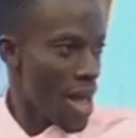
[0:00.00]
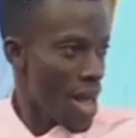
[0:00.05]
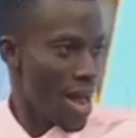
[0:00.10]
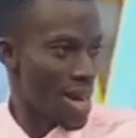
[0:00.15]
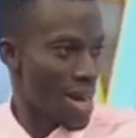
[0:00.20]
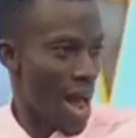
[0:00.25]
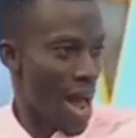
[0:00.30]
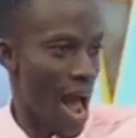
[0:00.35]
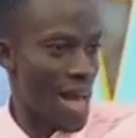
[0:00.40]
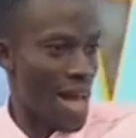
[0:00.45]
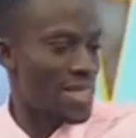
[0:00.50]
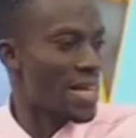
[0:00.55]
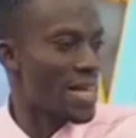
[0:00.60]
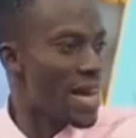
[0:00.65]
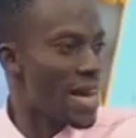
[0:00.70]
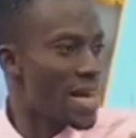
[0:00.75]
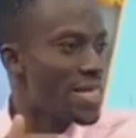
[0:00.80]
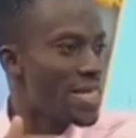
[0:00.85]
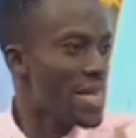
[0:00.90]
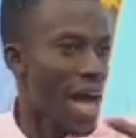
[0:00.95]
And as
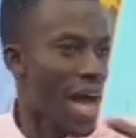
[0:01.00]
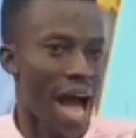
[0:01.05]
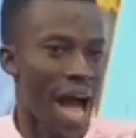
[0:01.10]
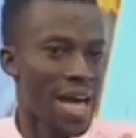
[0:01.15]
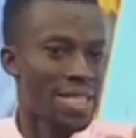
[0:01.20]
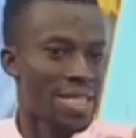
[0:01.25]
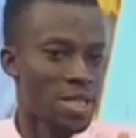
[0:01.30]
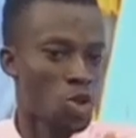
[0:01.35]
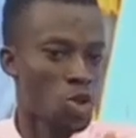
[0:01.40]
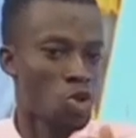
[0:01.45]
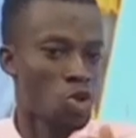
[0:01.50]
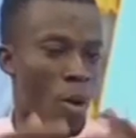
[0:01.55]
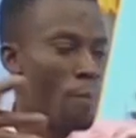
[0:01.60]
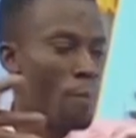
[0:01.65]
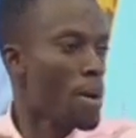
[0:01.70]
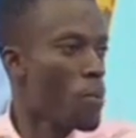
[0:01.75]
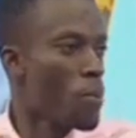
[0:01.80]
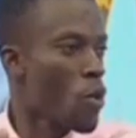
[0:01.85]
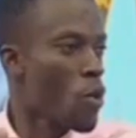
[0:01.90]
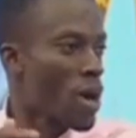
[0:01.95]
lazy as some
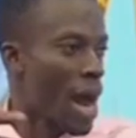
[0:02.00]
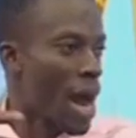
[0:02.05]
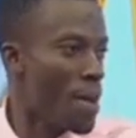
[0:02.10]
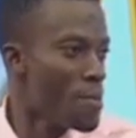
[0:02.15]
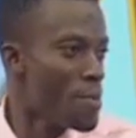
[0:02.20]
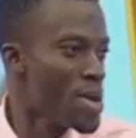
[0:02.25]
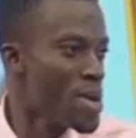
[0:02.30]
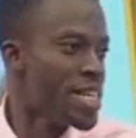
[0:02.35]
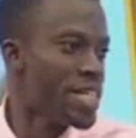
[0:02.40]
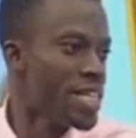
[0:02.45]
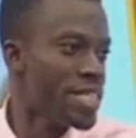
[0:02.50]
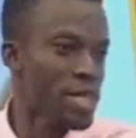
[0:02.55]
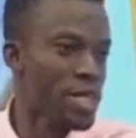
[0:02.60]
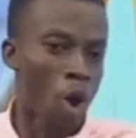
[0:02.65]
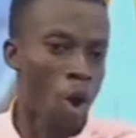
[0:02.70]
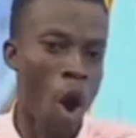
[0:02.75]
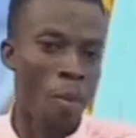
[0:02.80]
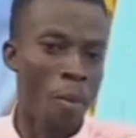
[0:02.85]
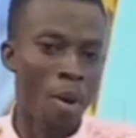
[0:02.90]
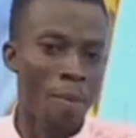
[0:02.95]
people can be,
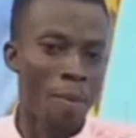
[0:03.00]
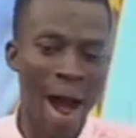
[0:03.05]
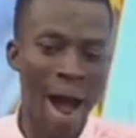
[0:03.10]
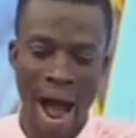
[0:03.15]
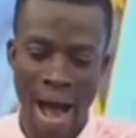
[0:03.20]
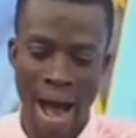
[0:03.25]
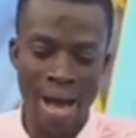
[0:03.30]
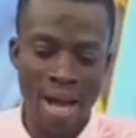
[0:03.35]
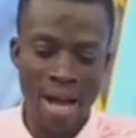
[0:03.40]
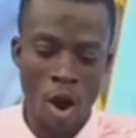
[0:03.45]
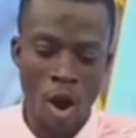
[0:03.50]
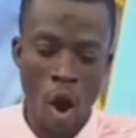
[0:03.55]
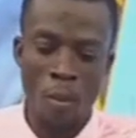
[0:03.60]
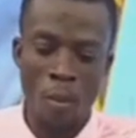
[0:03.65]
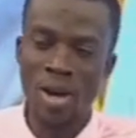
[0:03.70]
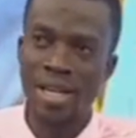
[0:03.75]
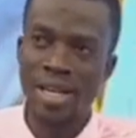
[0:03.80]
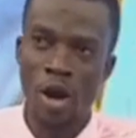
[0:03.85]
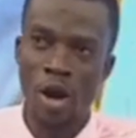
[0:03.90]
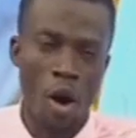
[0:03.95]
until Omoba,
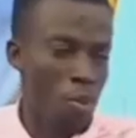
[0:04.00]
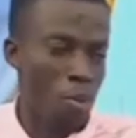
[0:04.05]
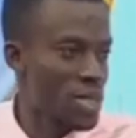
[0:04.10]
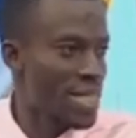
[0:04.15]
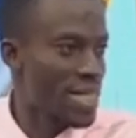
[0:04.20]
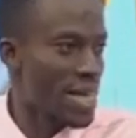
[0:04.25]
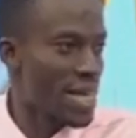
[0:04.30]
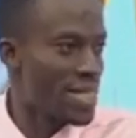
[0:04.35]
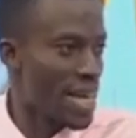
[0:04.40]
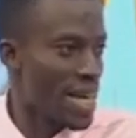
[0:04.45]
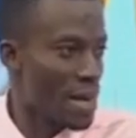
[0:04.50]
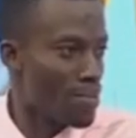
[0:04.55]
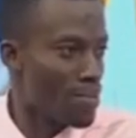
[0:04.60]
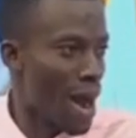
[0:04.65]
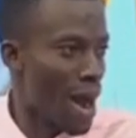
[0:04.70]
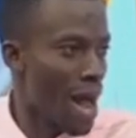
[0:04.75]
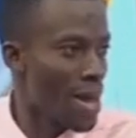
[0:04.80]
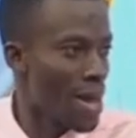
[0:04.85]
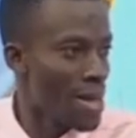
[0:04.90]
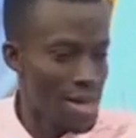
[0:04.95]
Omo surgeon
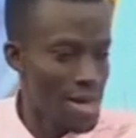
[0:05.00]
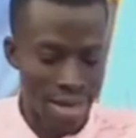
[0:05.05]
ba,